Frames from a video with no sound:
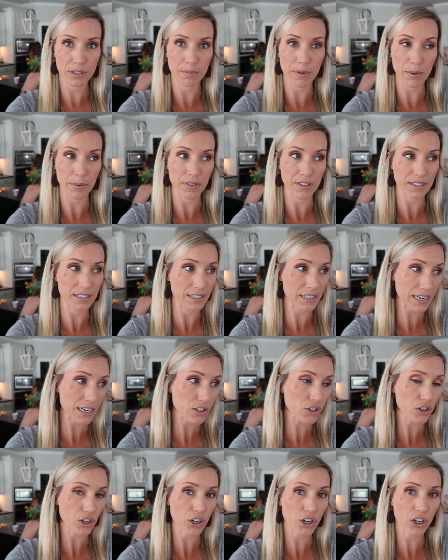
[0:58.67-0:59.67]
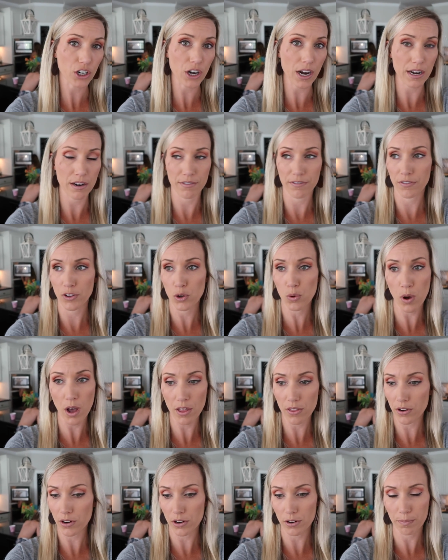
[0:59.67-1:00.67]
to meet with his teacher and a few
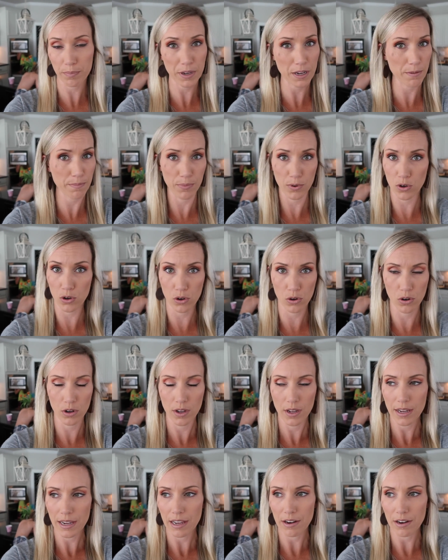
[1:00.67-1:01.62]
other people